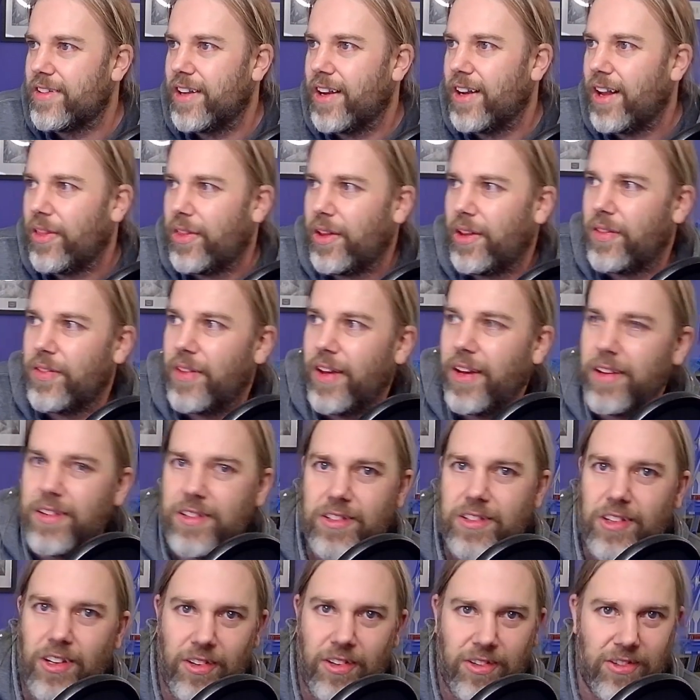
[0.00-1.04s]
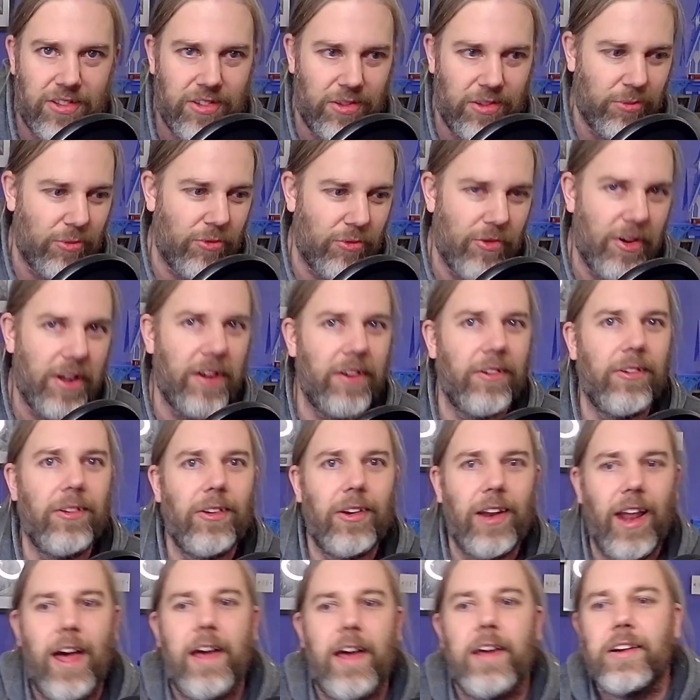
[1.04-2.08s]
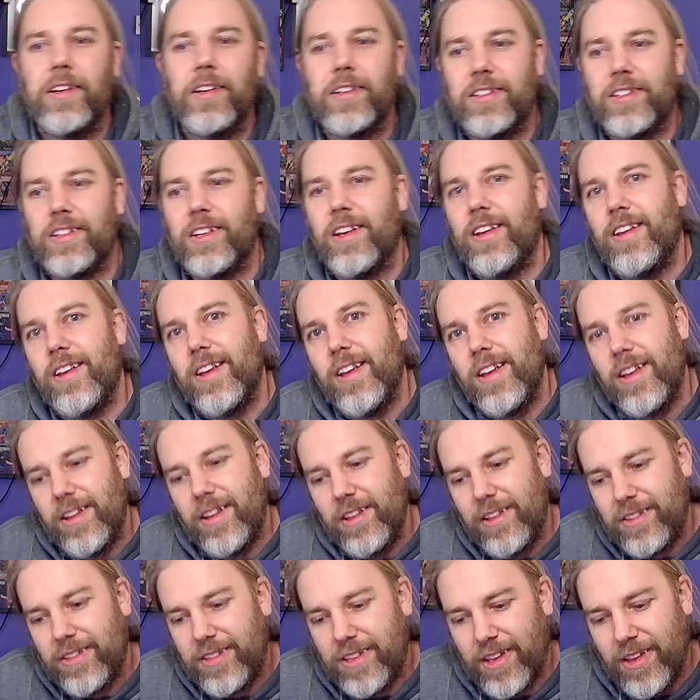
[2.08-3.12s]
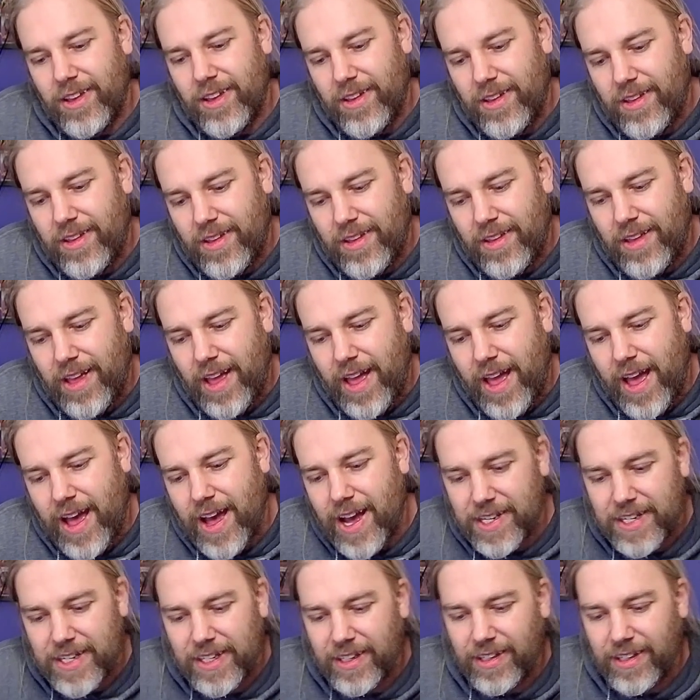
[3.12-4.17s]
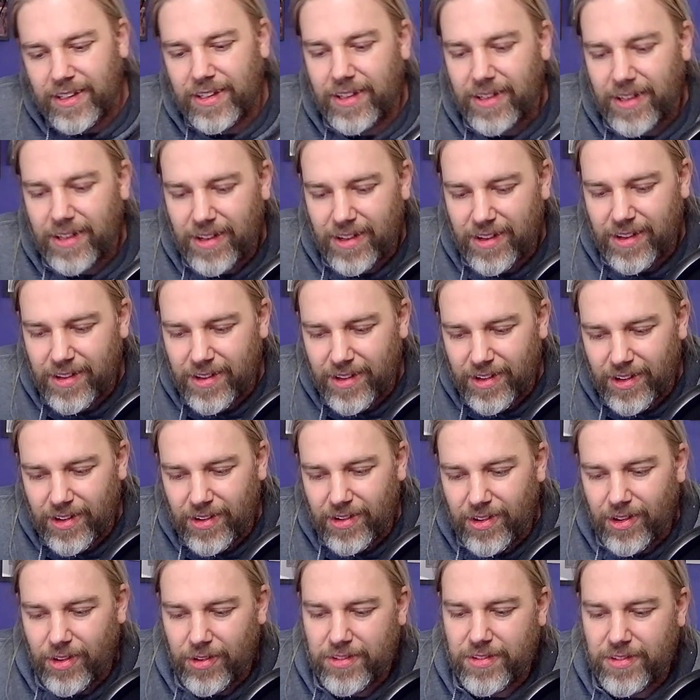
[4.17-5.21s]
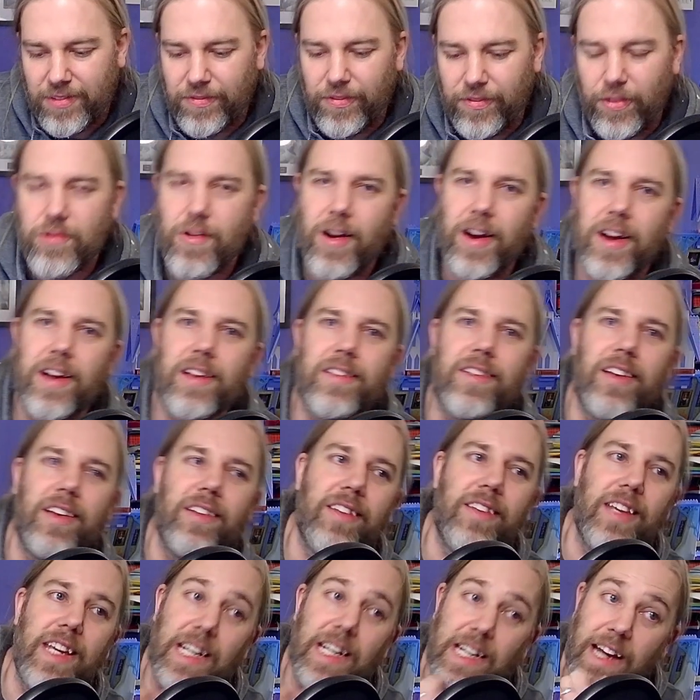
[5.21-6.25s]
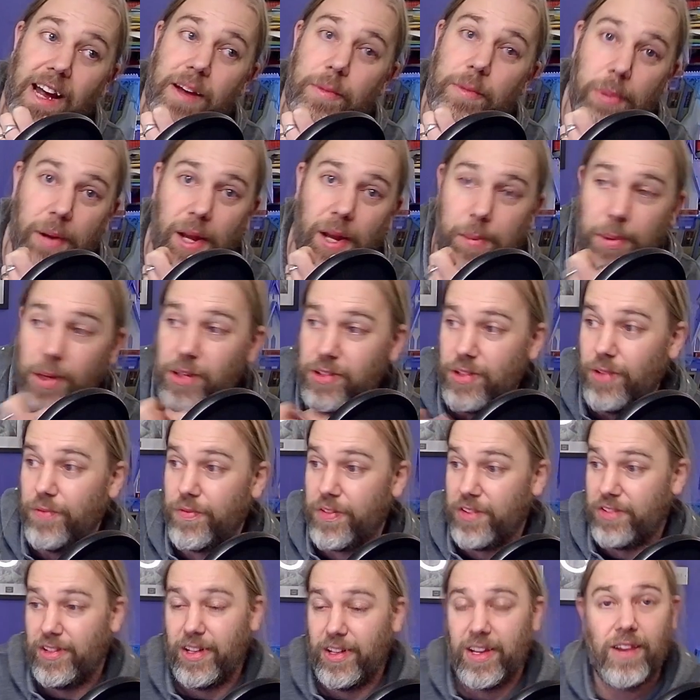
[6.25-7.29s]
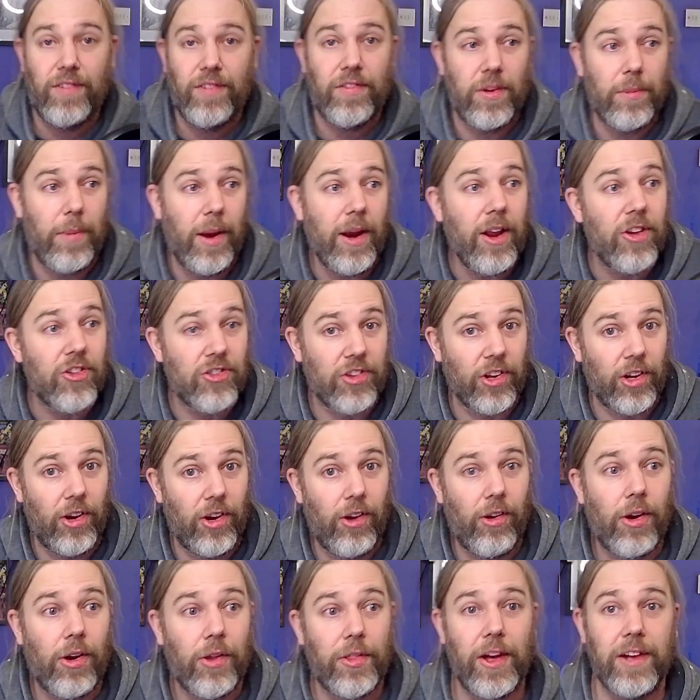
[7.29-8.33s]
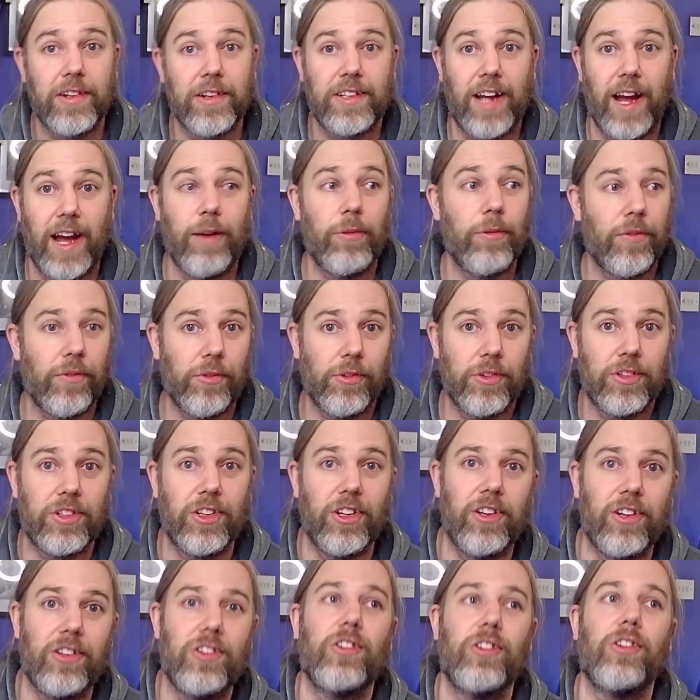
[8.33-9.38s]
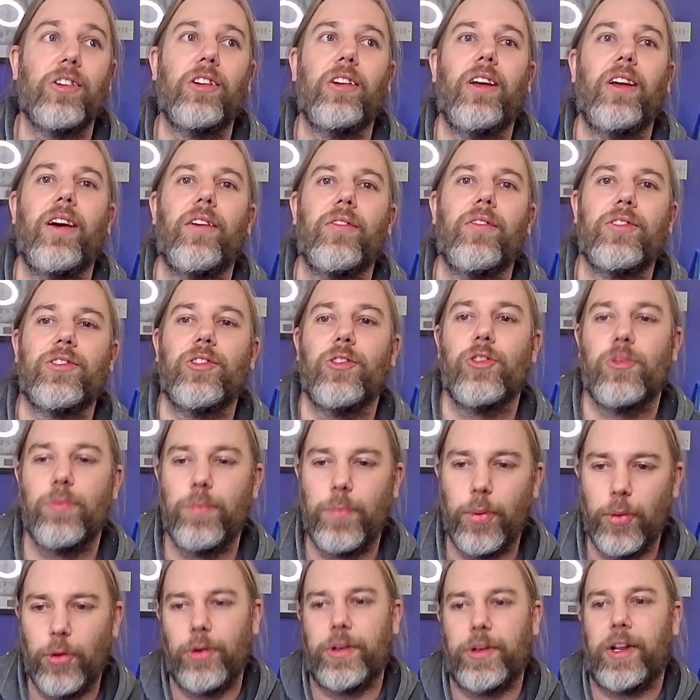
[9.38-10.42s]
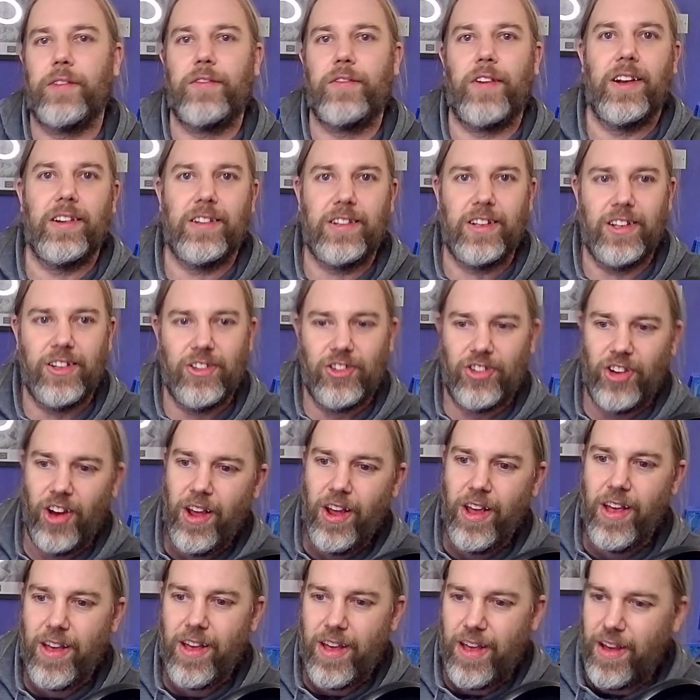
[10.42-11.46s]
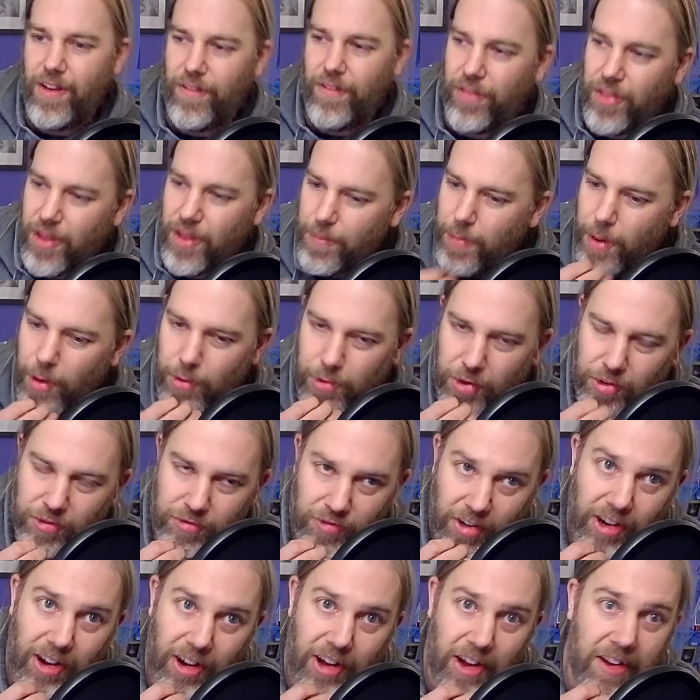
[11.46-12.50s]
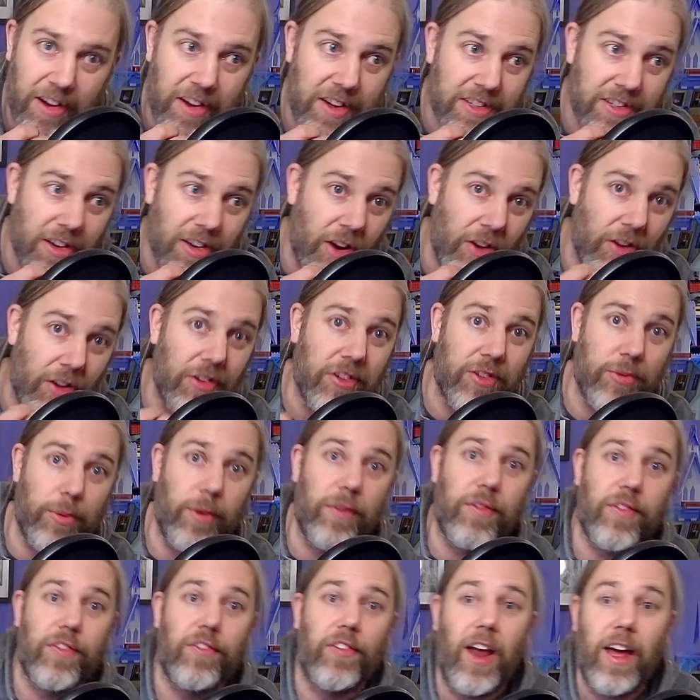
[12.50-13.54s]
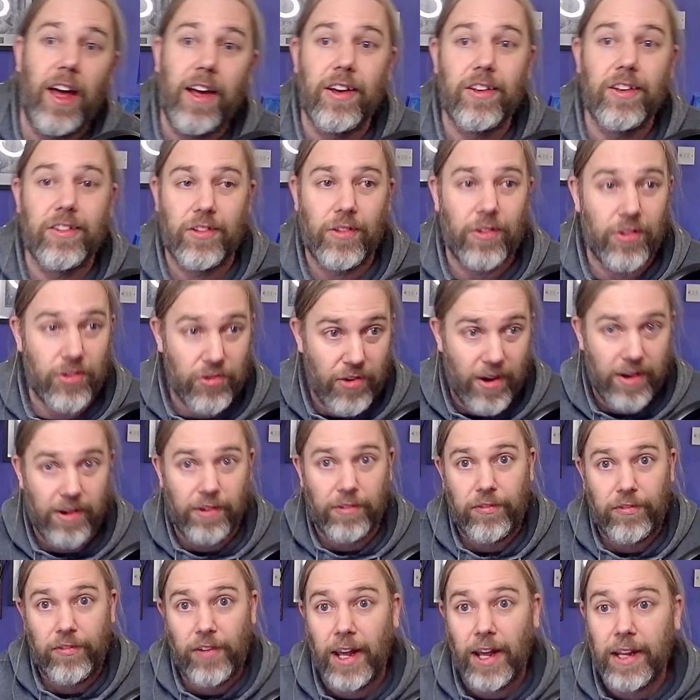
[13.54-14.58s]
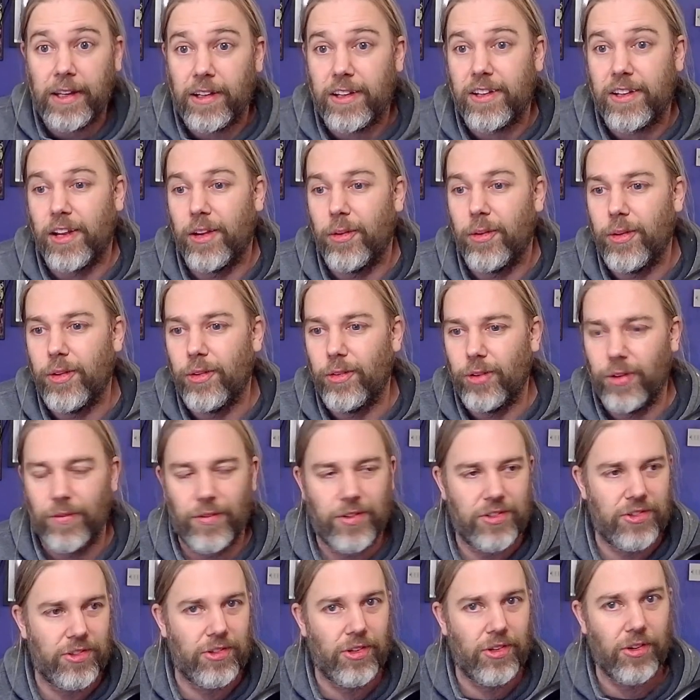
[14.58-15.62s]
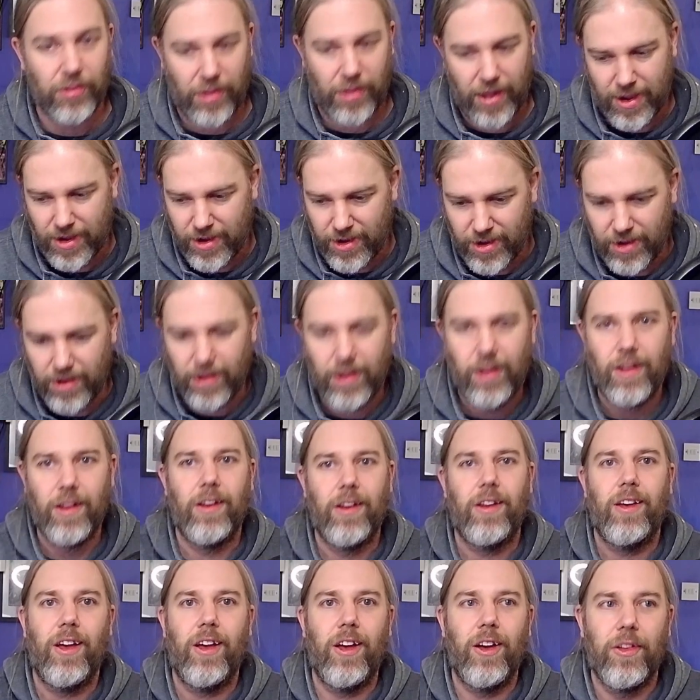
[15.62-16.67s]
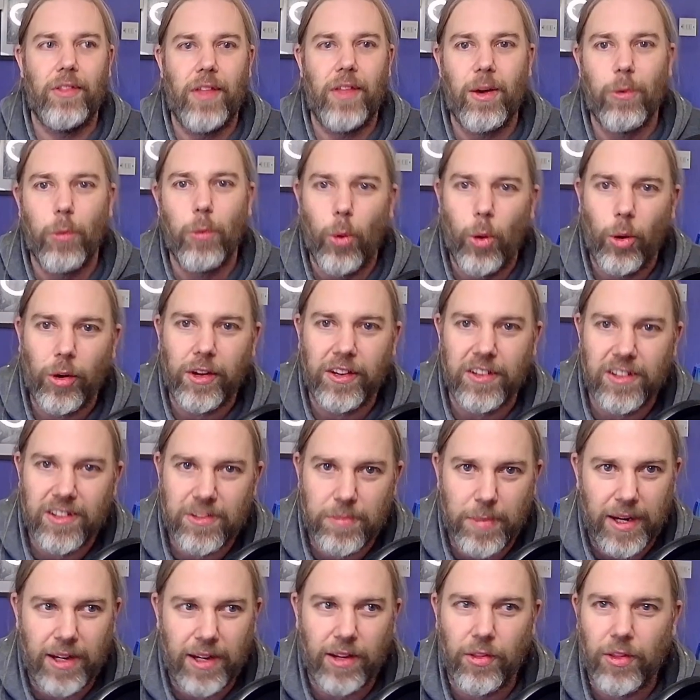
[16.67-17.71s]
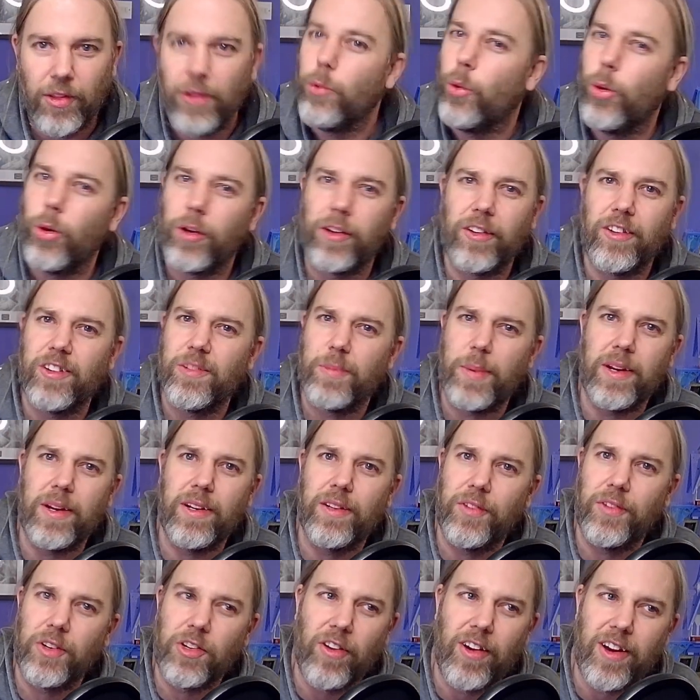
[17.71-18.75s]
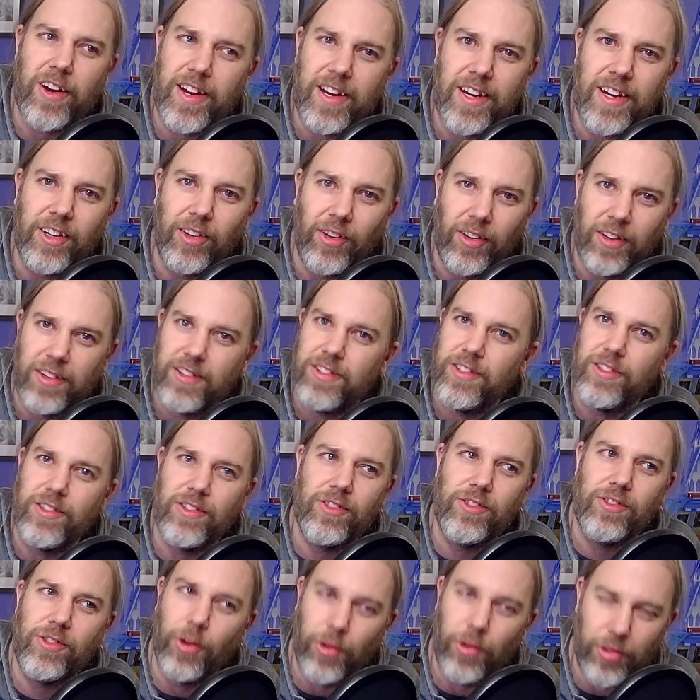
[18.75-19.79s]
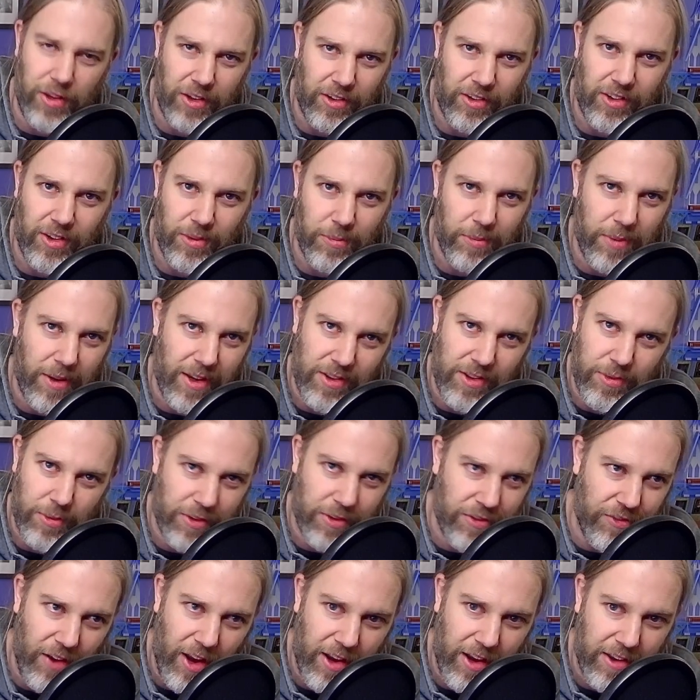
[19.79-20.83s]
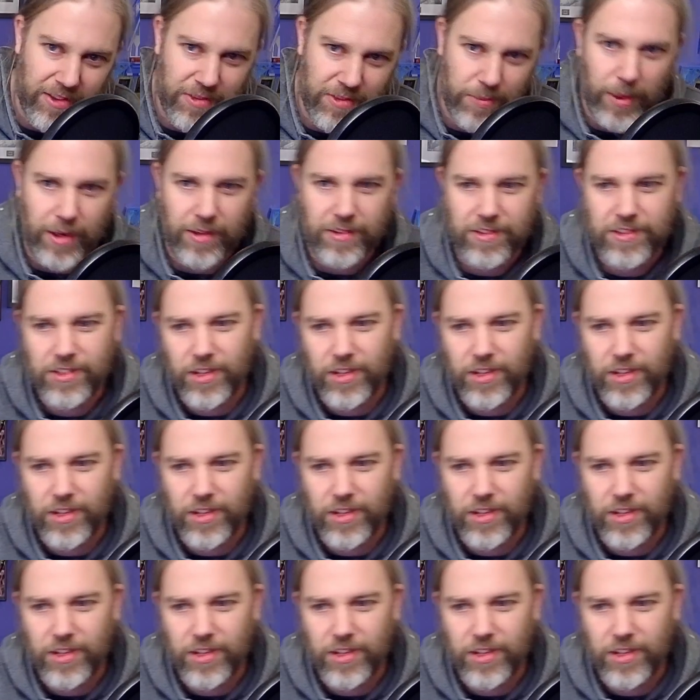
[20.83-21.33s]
Then I think that's got some real legs to adding lots of variety to your gameplay, because obviously if you manage to lock that down for a turn, you're going to have such board advantage if the opponent relies on swift flyers and is trying to flank you, and all of a sudden they are at their walking speed, and the walking speed of a great eagle is nothing compared to its flight speed.